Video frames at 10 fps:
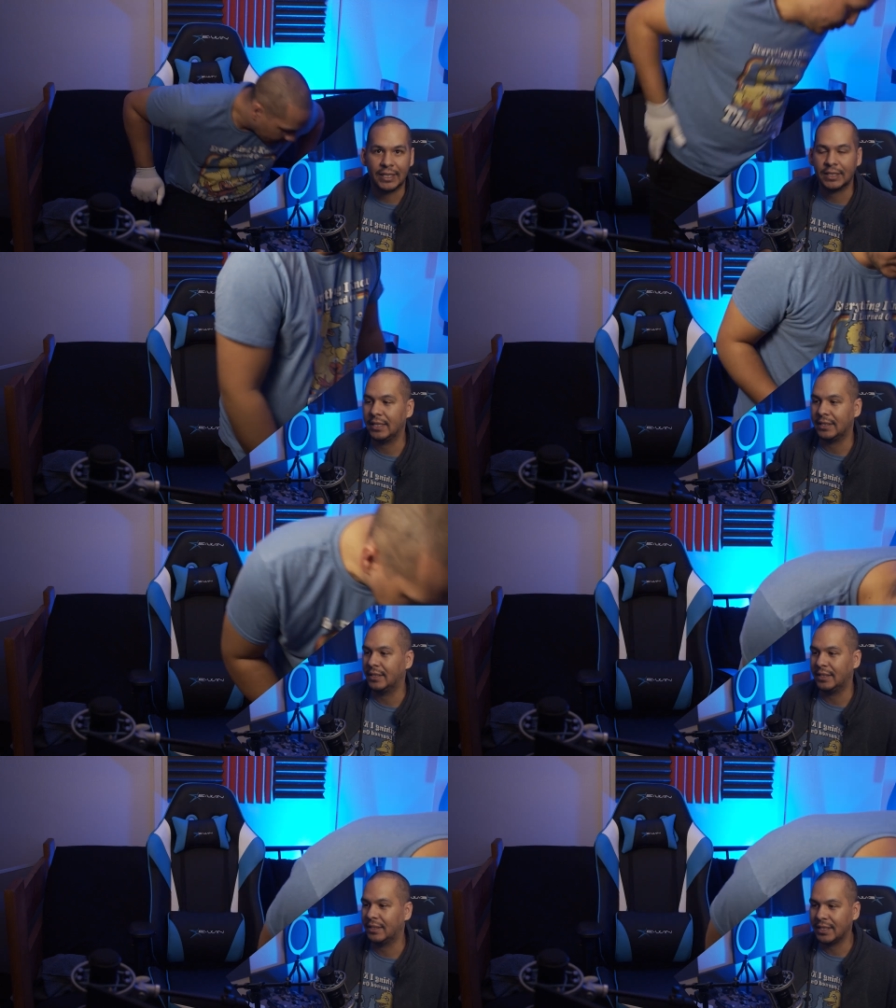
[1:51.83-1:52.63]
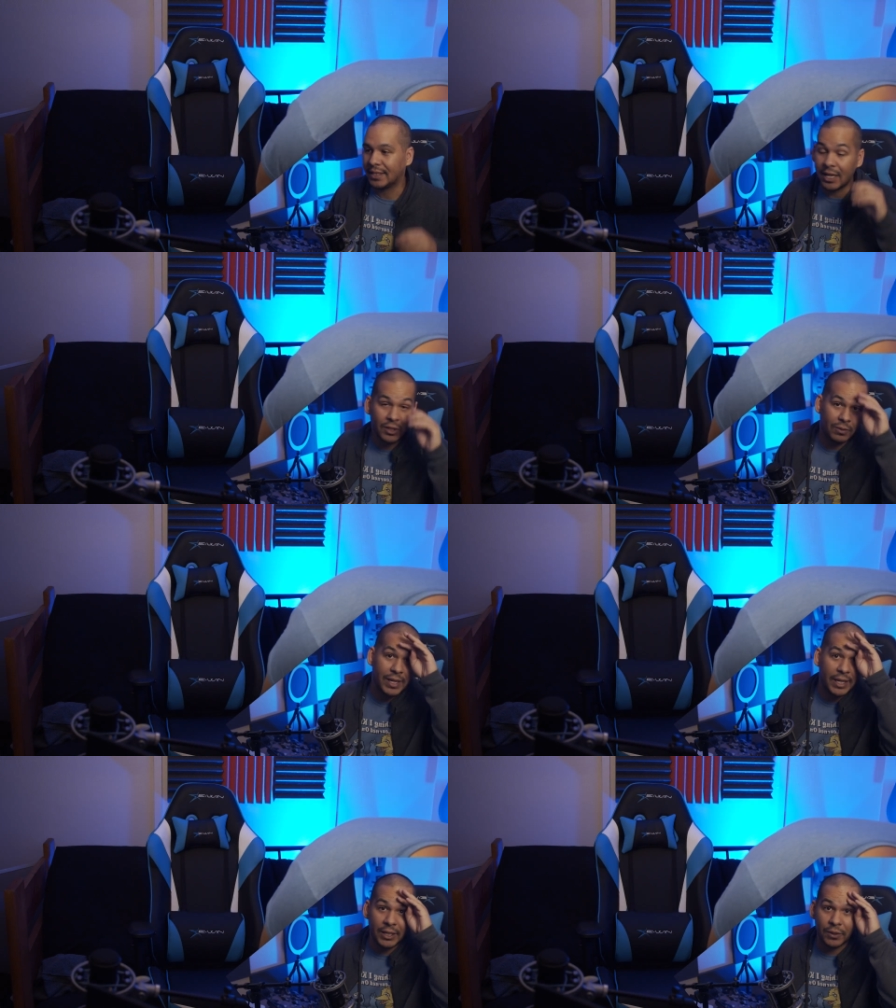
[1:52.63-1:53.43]
It's not
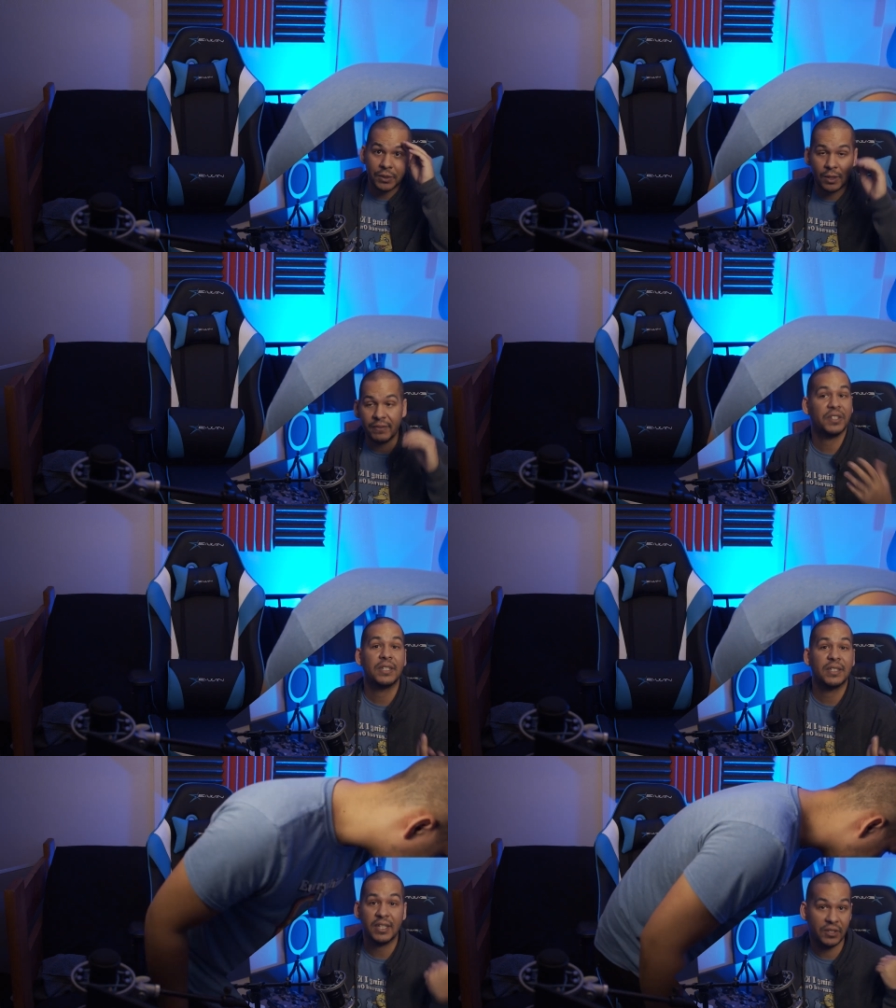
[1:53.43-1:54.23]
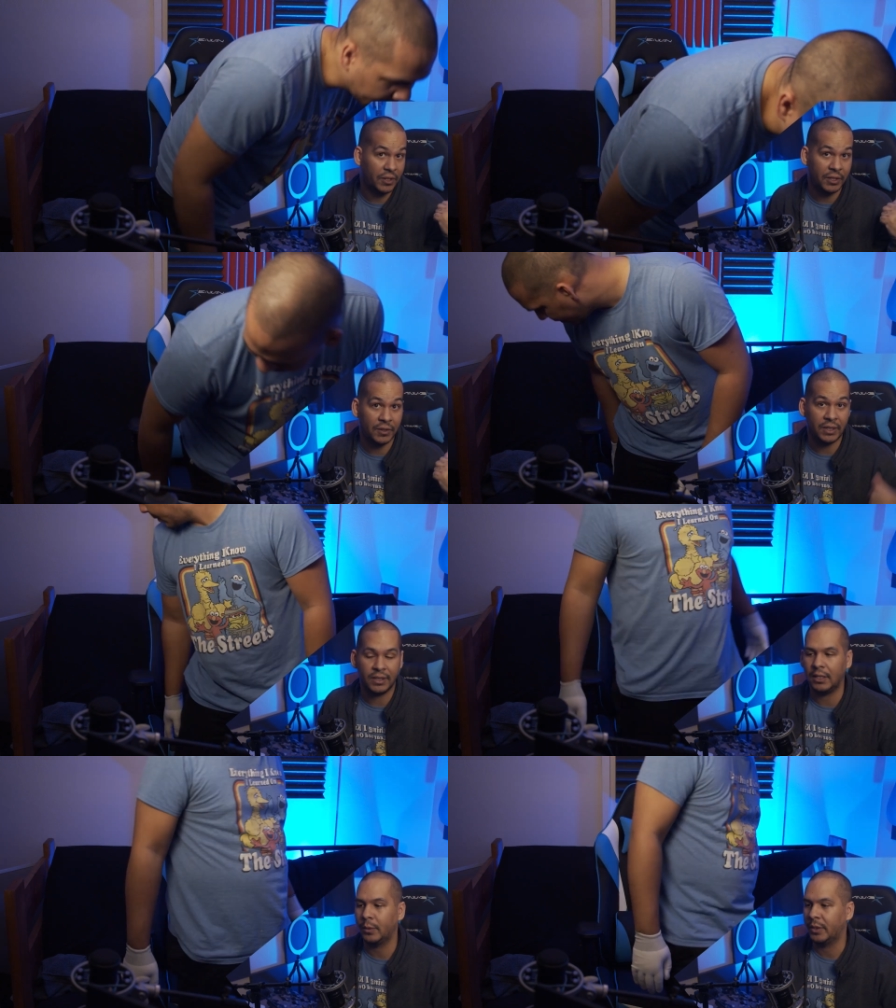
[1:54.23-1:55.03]
great, So ever since I started using this
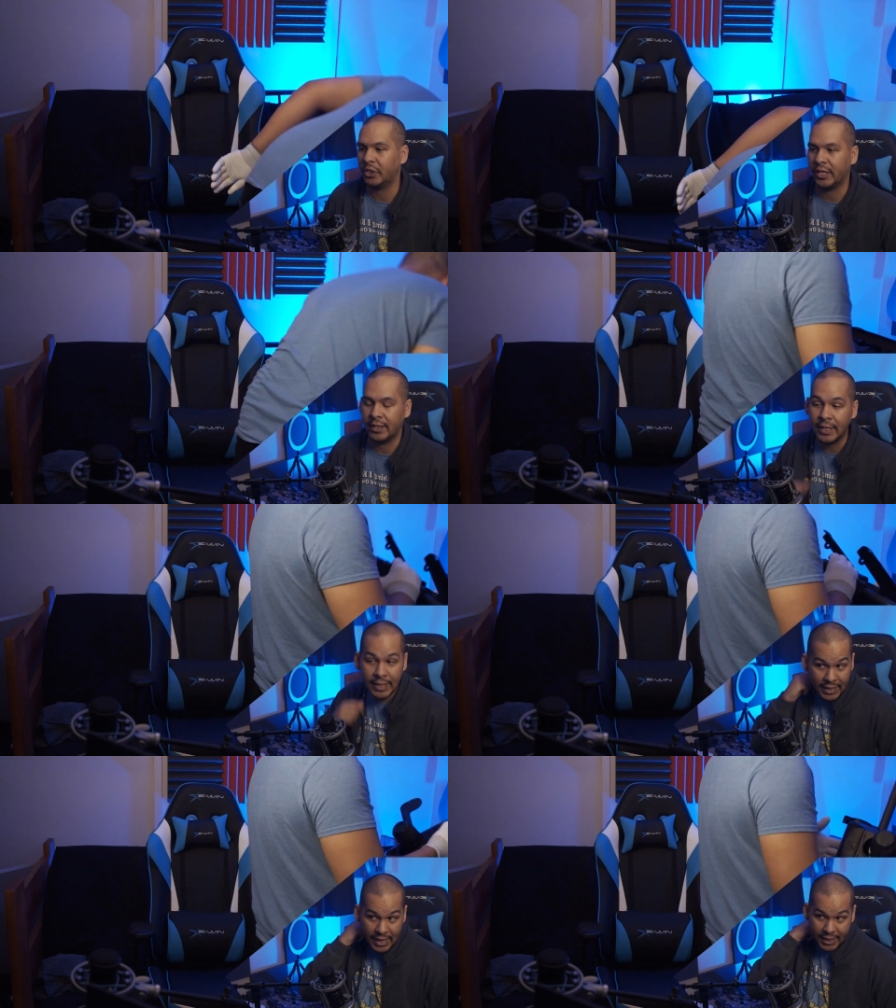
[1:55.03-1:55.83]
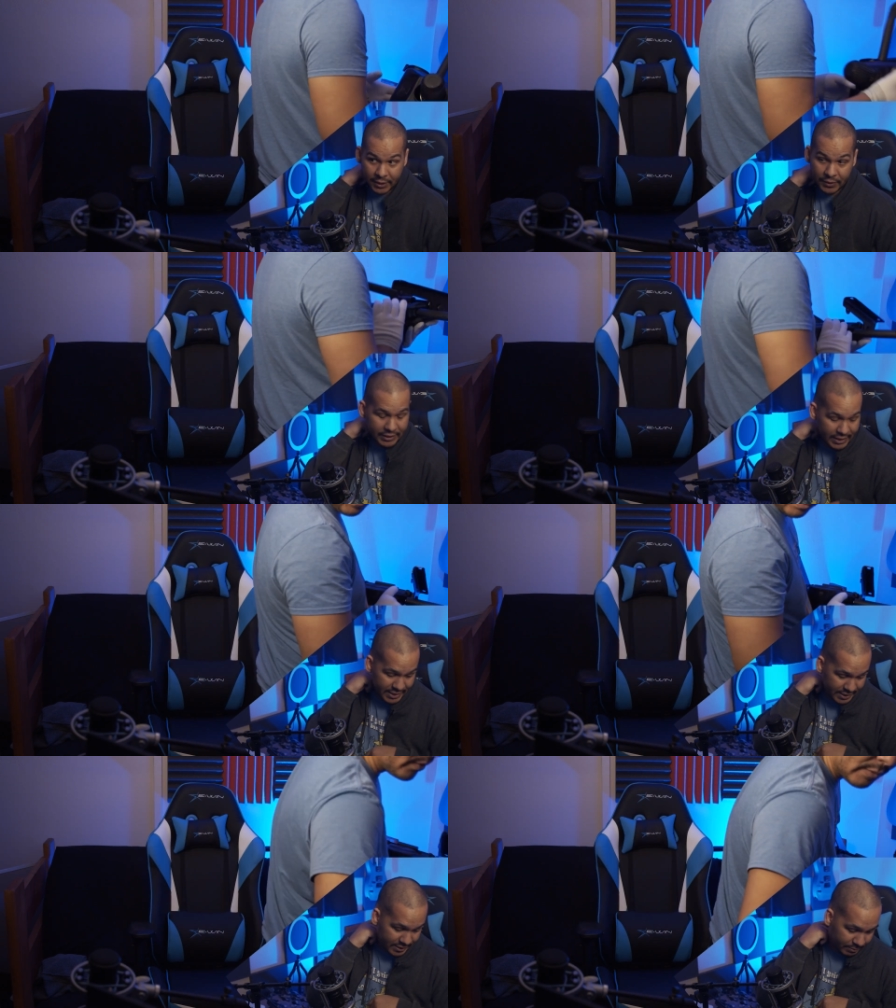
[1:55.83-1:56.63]
Ewin chair, I noticed
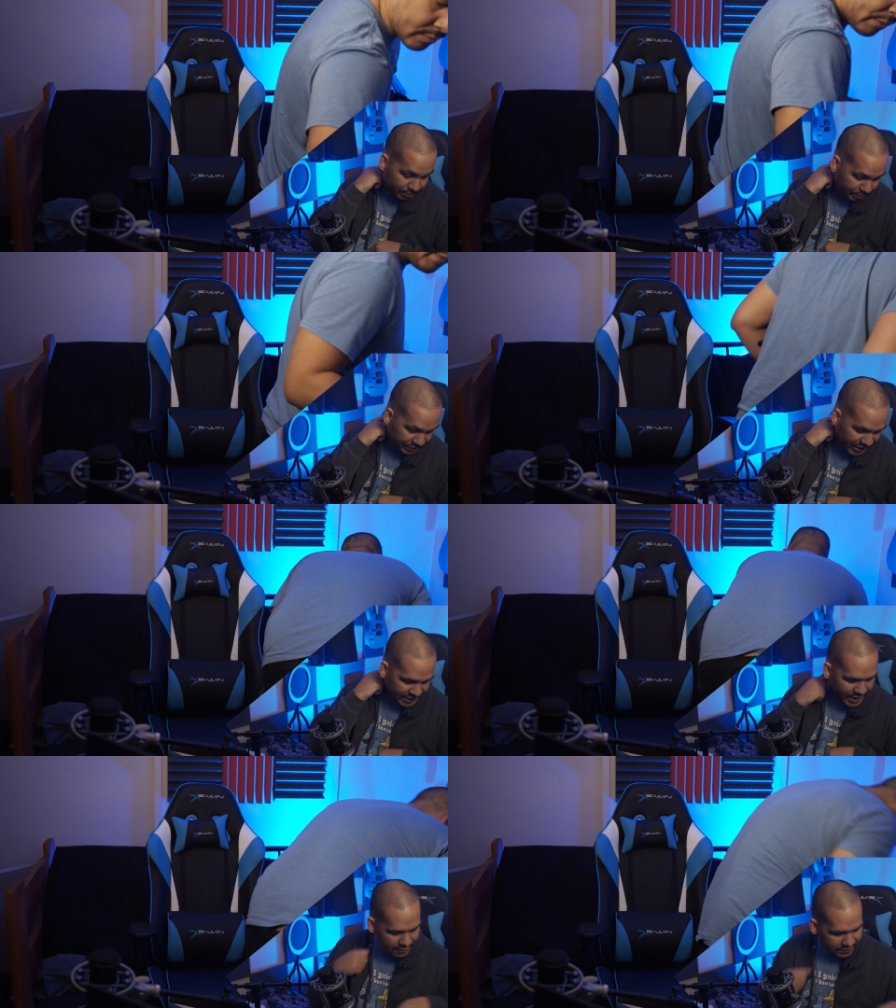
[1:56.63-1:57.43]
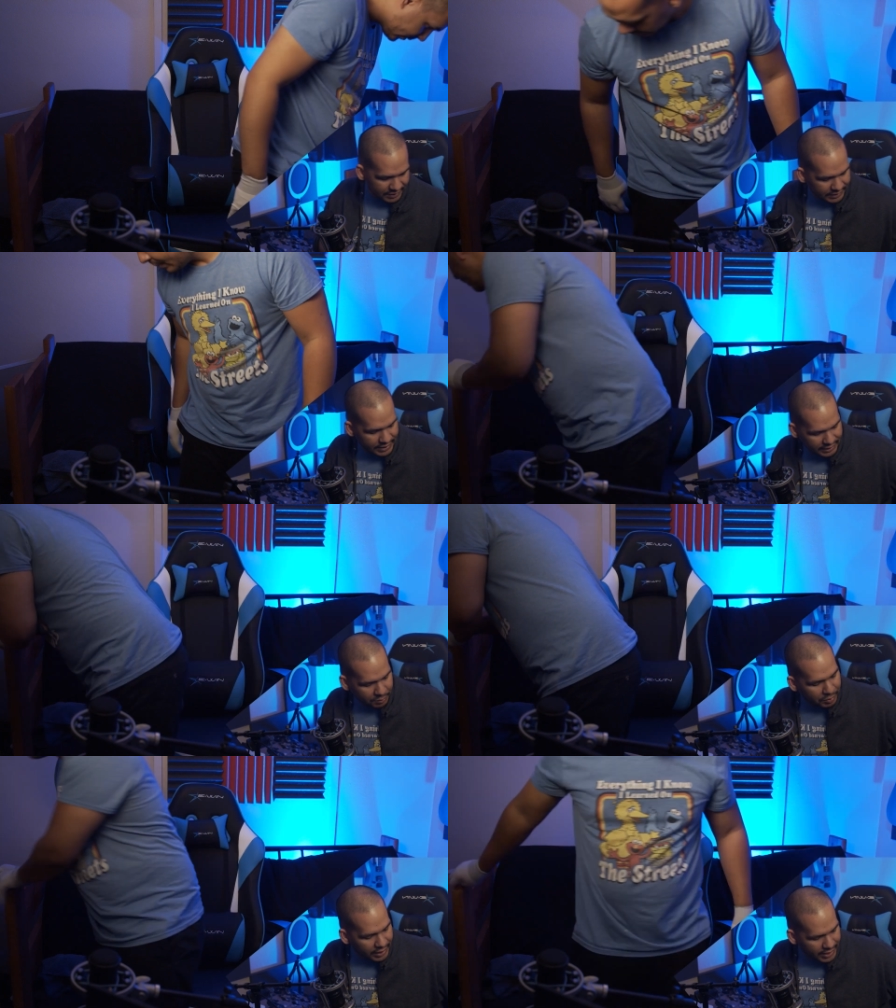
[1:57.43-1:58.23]
that it's kind of this nice
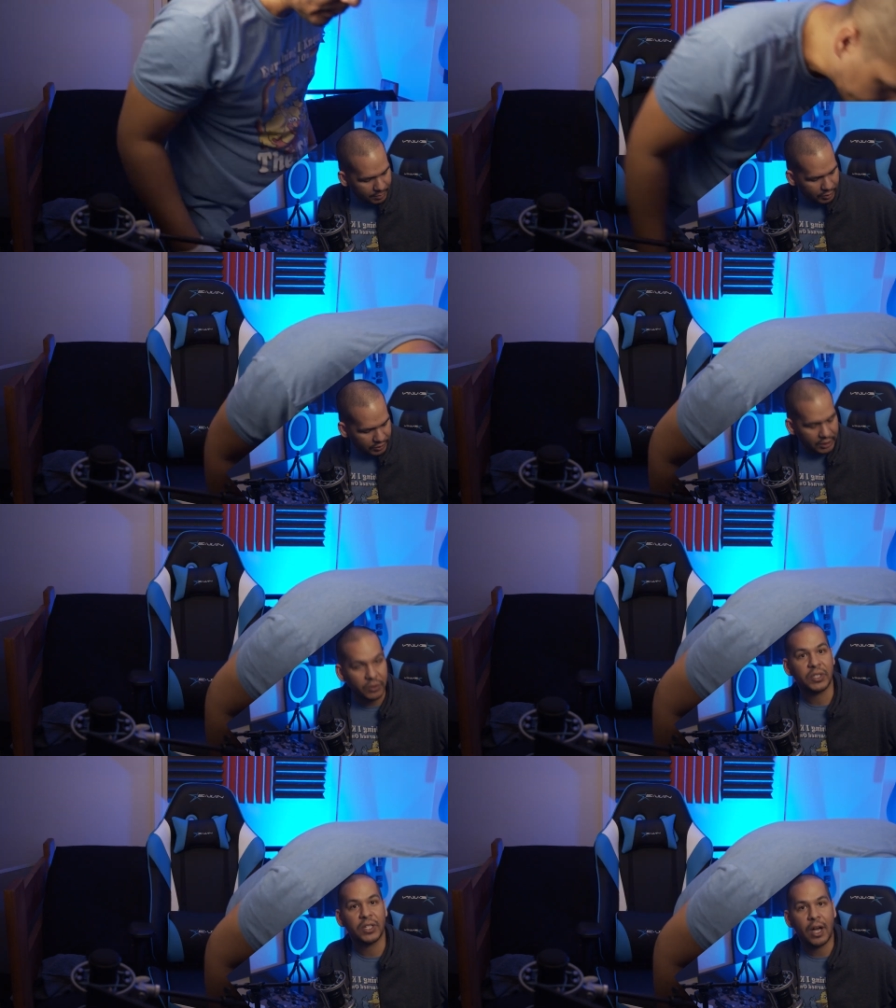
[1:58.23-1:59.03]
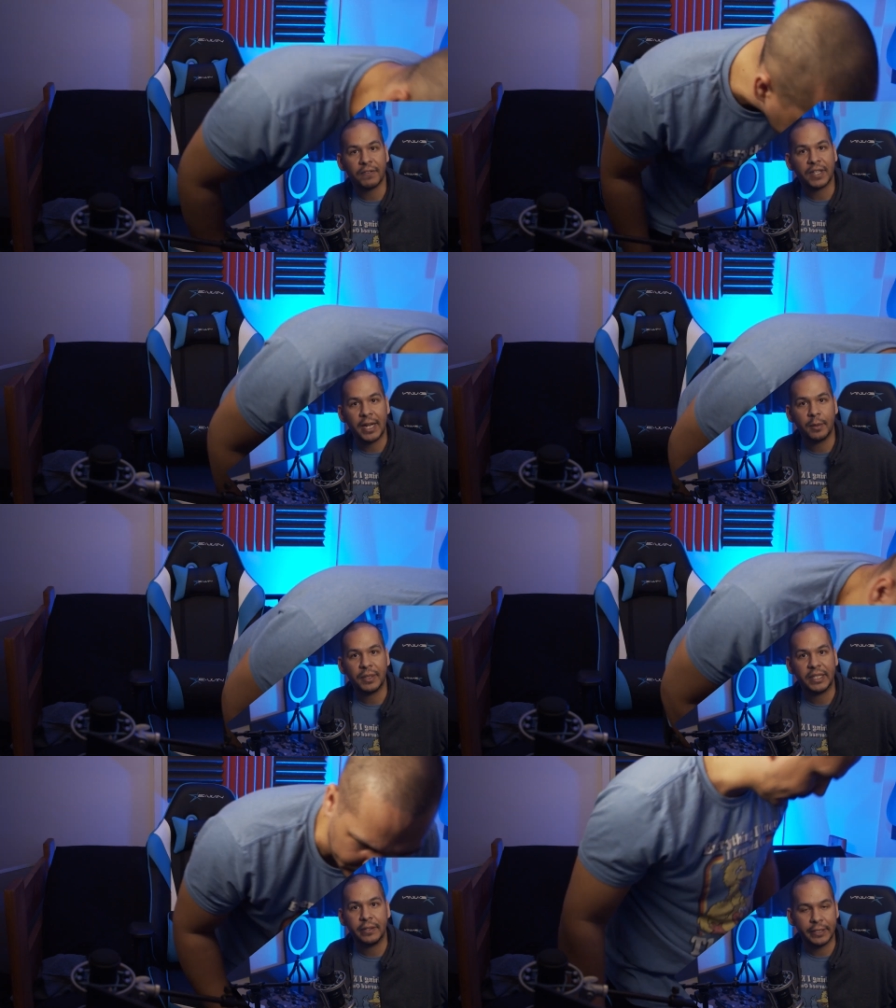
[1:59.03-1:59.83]
pliable, soft kind of
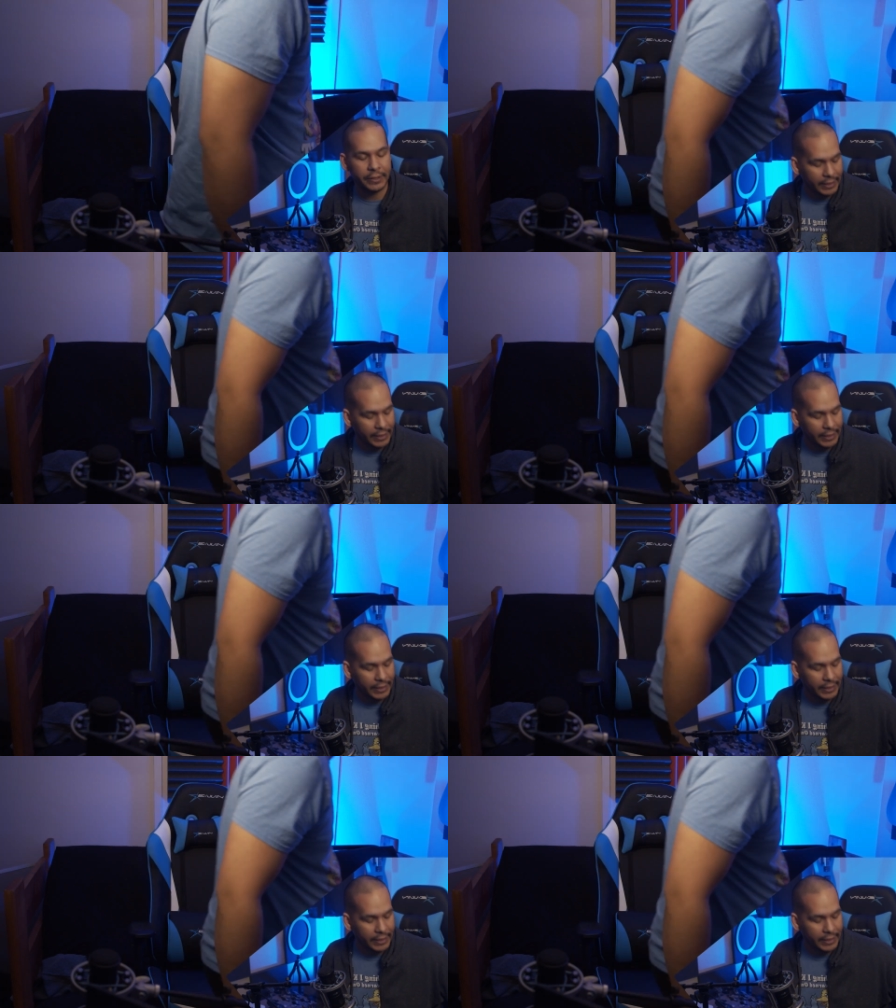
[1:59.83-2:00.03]
material.